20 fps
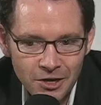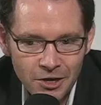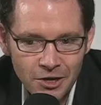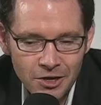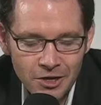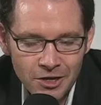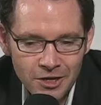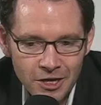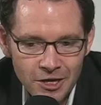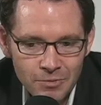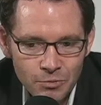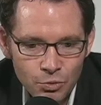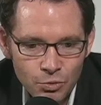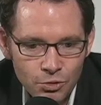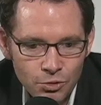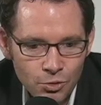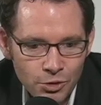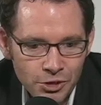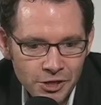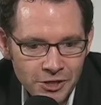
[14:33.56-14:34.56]

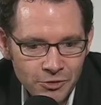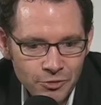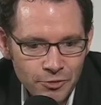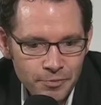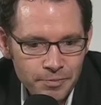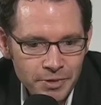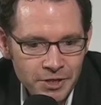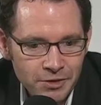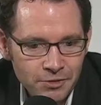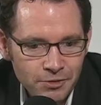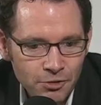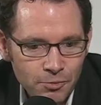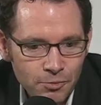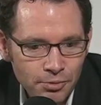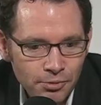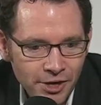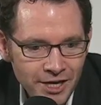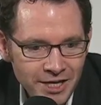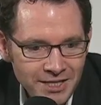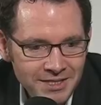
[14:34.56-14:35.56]
we're working with Pinhole
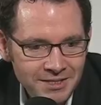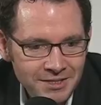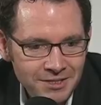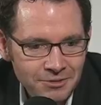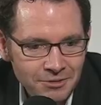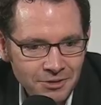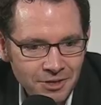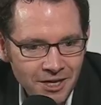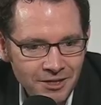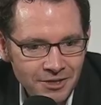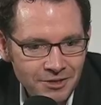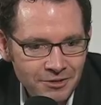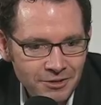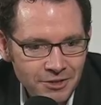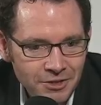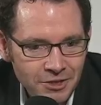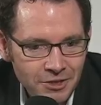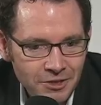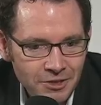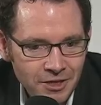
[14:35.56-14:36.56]
Press to allow you
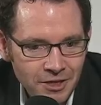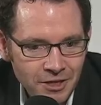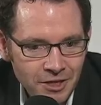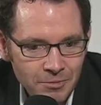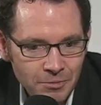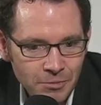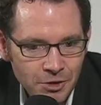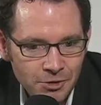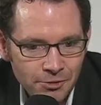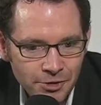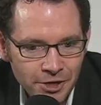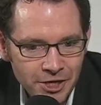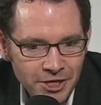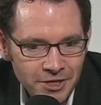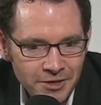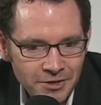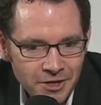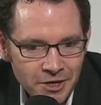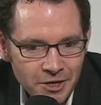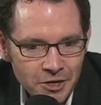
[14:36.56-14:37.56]
to create